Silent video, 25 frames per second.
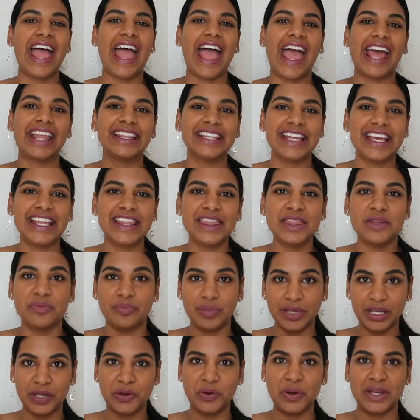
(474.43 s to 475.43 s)
And then the
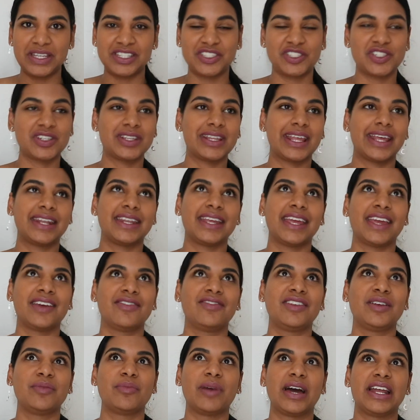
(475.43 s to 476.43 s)
big question that
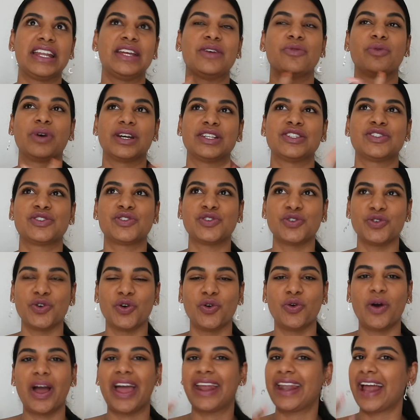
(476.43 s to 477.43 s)
everybody wants to
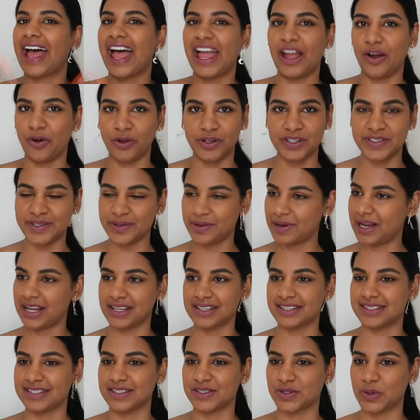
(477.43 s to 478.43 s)
know, and I also
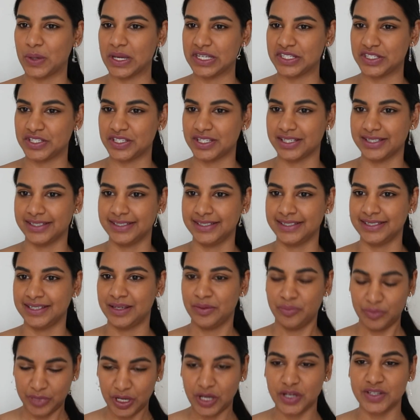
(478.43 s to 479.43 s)
ask this question
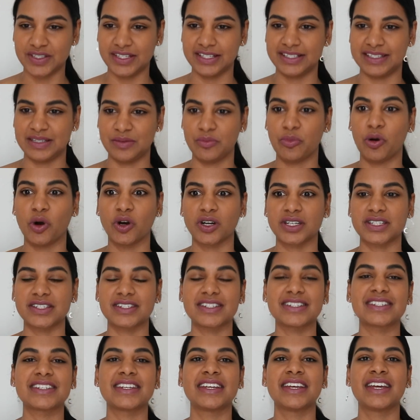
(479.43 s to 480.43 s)
because it's
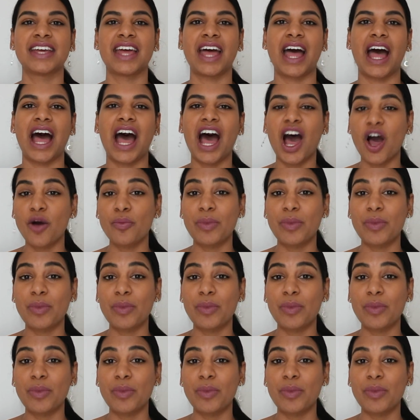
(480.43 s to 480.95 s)
important, how